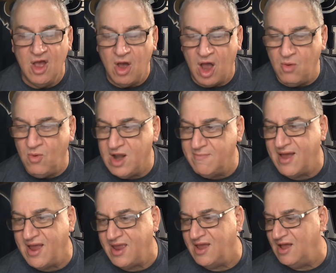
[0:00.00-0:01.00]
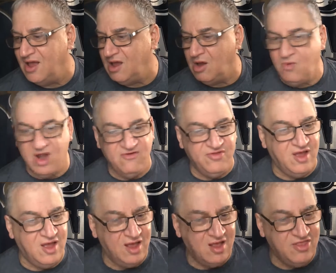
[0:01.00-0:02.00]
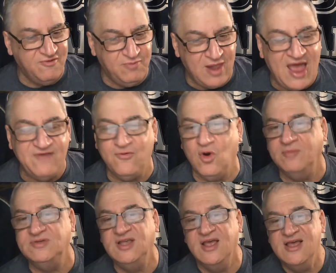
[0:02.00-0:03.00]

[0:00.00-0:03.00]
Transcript: on one of the platforms,